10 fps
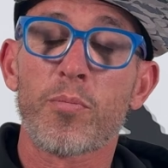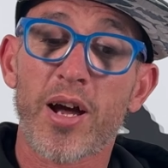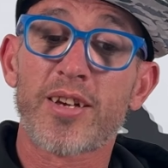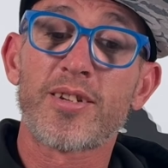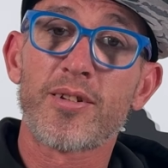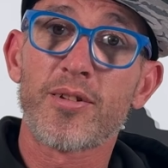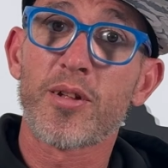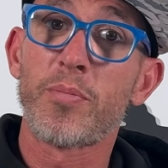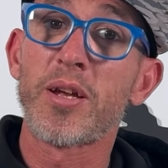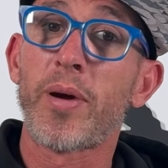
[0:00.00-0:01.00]
But
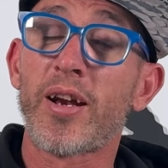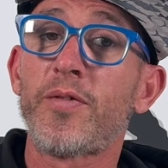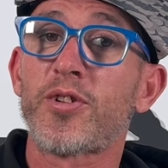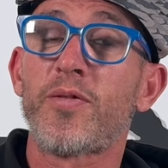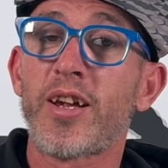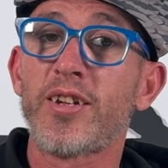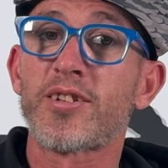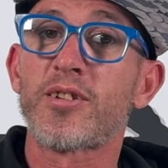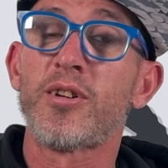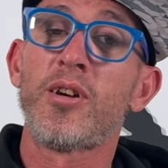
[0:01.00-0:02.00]
the big benefit of that is